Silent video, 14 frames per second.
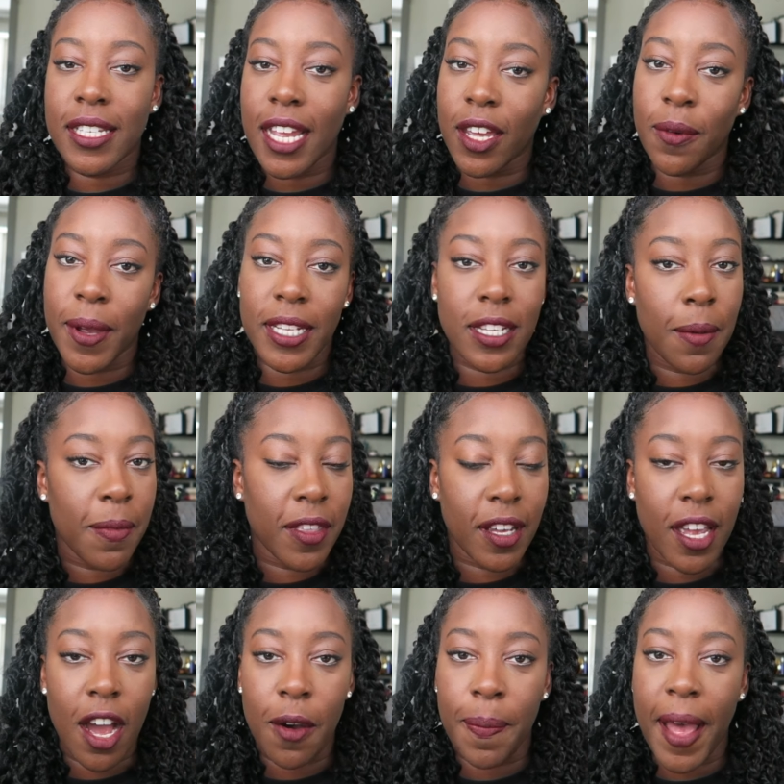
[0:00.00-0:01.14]
to take away some of the
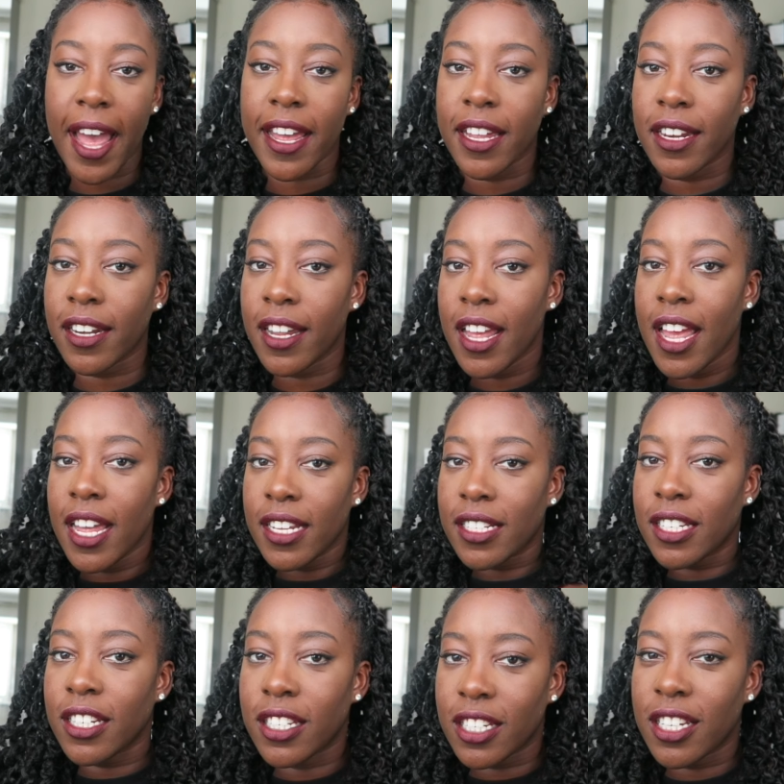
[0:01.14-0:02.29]
curl pattern
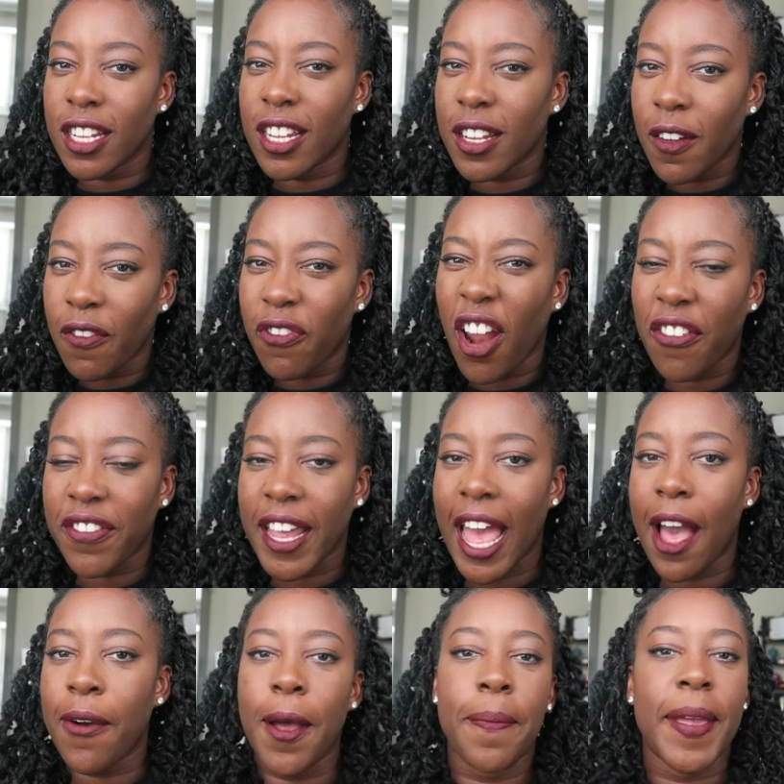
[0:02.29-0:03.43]
just to fluff it
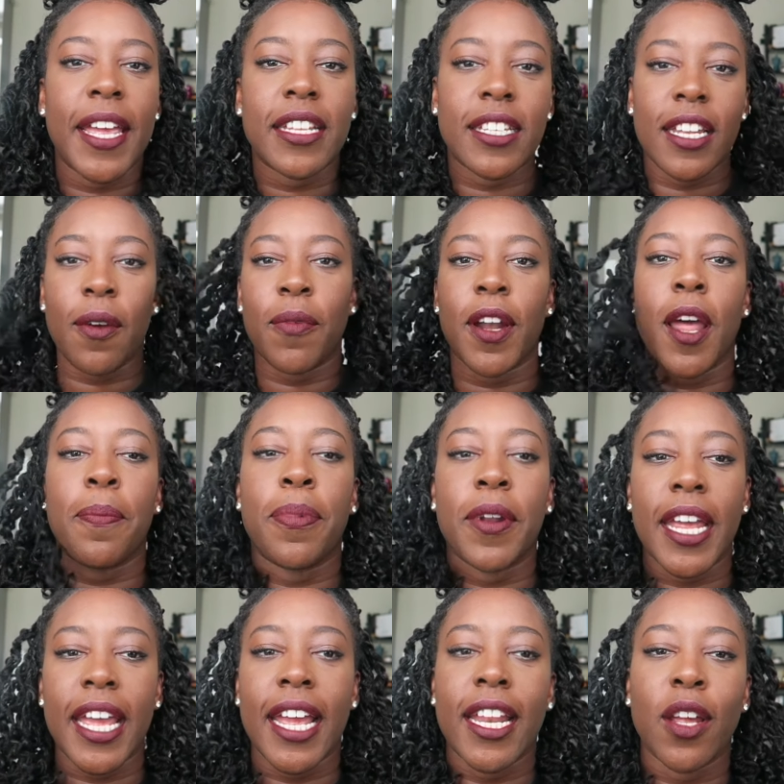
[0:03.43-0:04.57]
out a bit so that when I
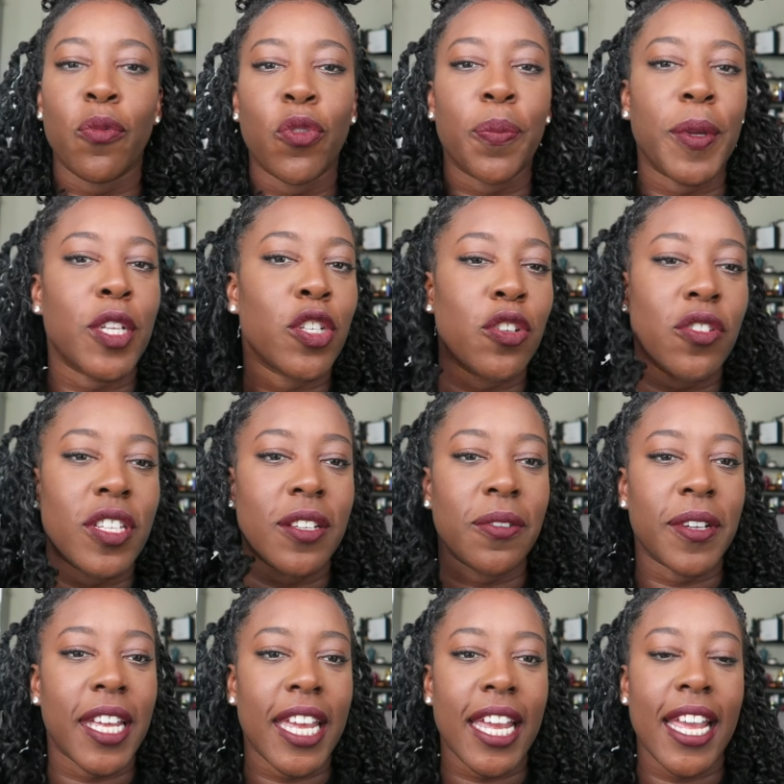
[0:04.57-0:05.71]
put it in it wouldn't be too
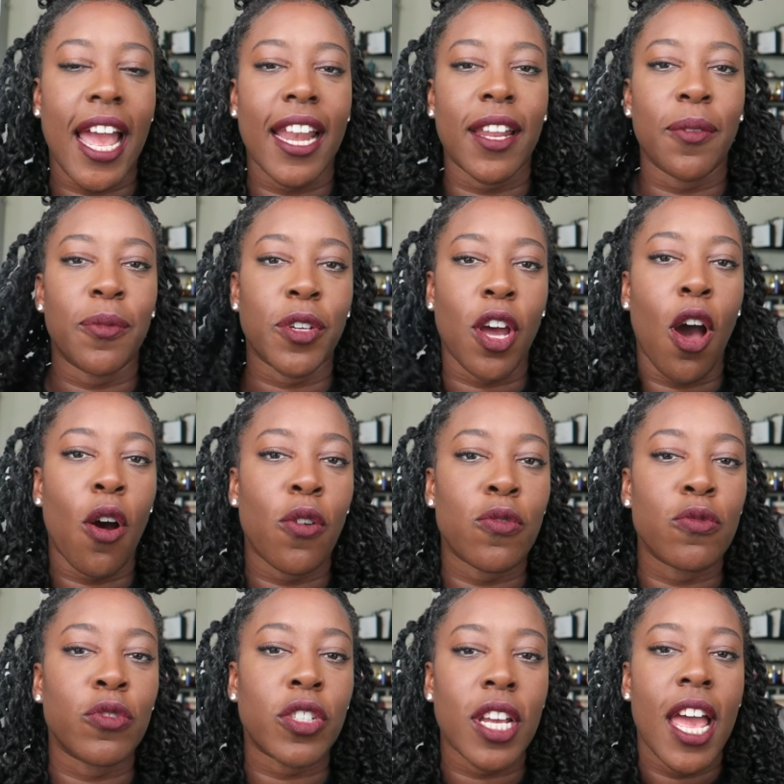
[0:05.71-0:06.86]
silky and it would
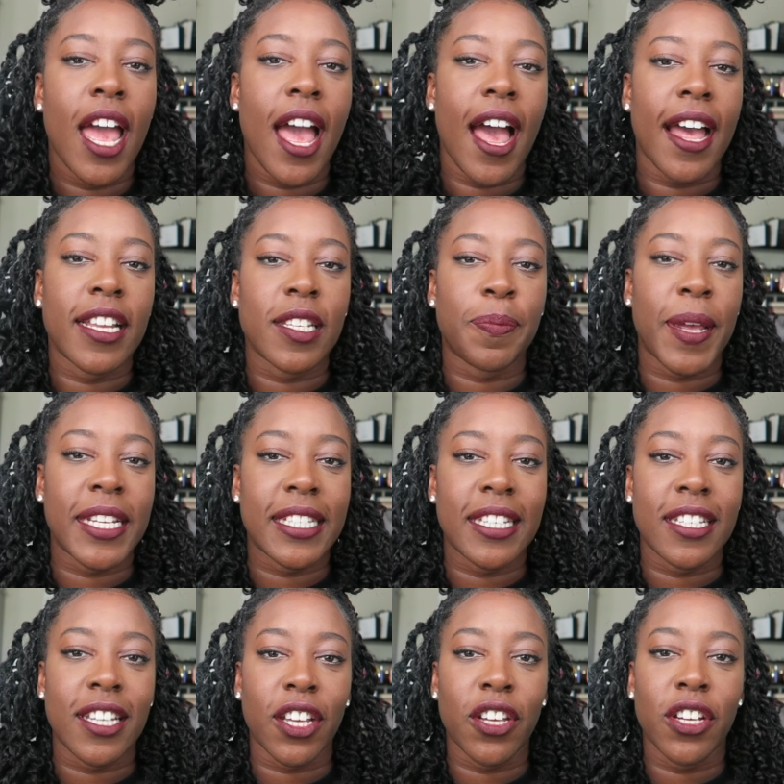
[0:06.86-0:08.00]
hold as best
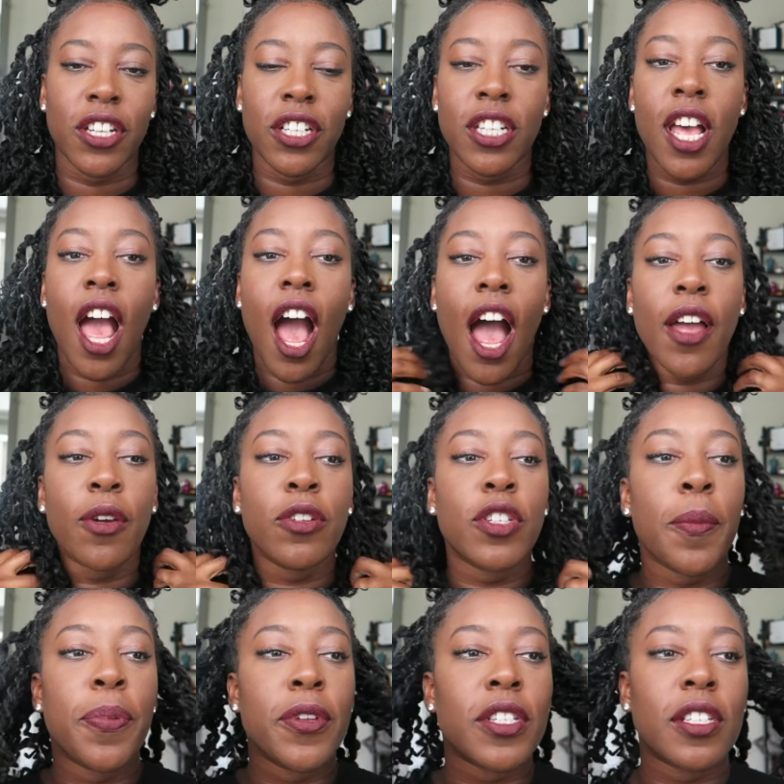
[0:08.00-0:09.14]
as it could. I
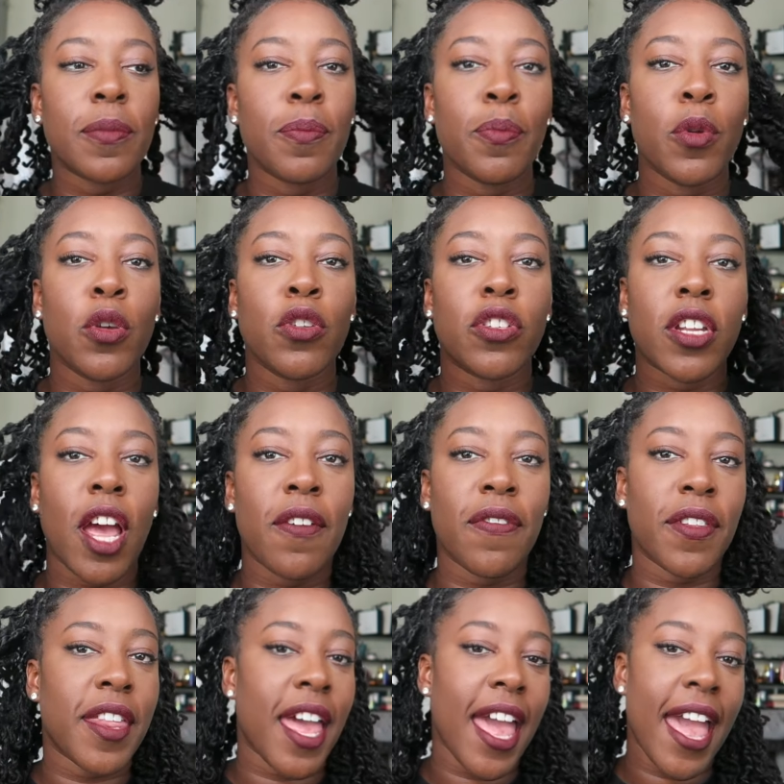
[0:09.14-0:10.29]
also put some mousse
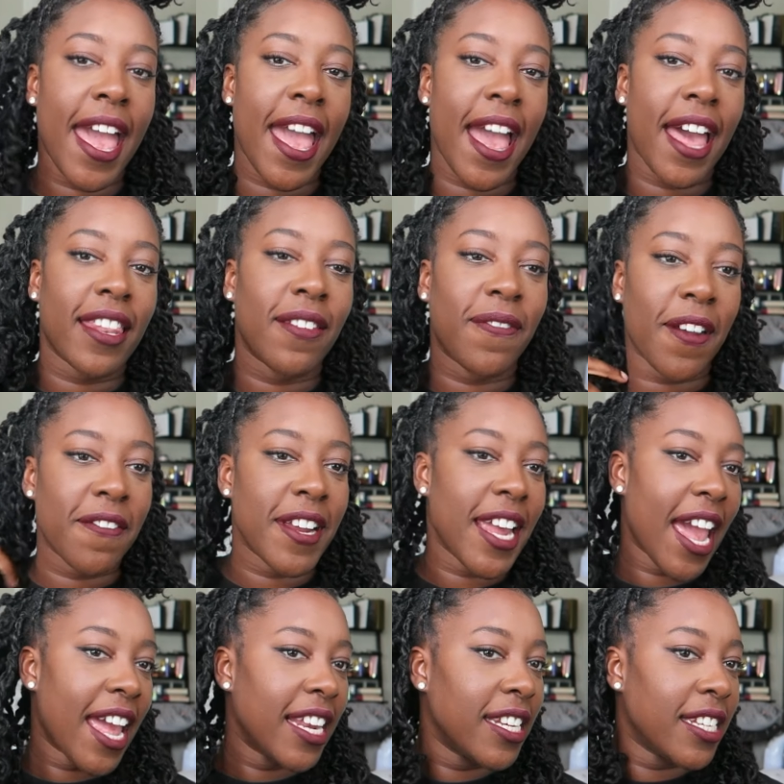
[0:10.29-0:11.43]
over the hair at the
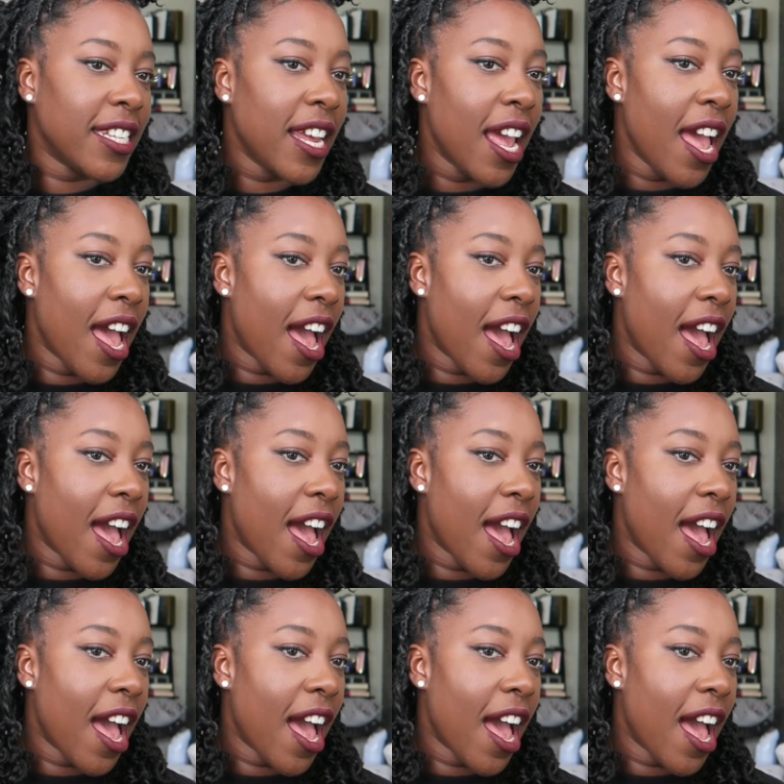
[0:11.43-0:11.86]
very end.